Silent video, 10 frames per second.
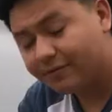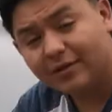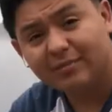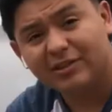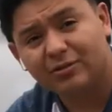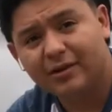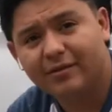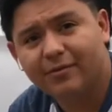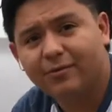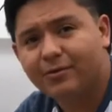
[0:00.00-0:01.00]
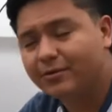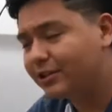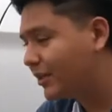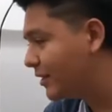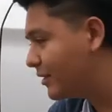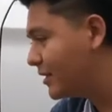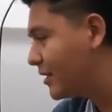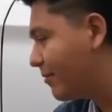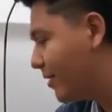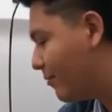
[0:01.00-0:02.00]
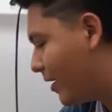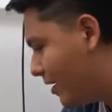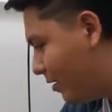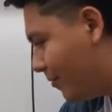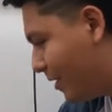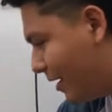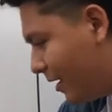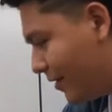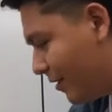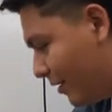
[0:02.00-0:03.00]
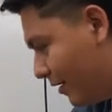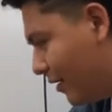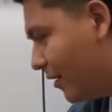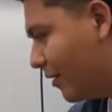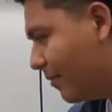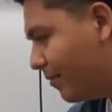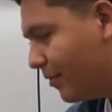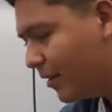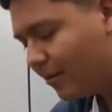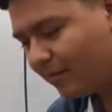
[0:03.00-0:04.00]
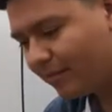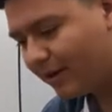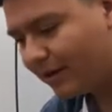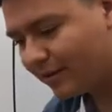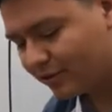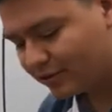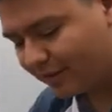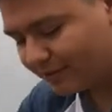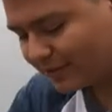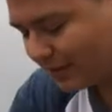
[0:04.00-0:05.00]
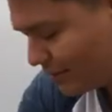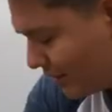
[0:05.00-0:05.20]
for the majority of the oil change, it's gonna be right here behind the um, behind the driver's side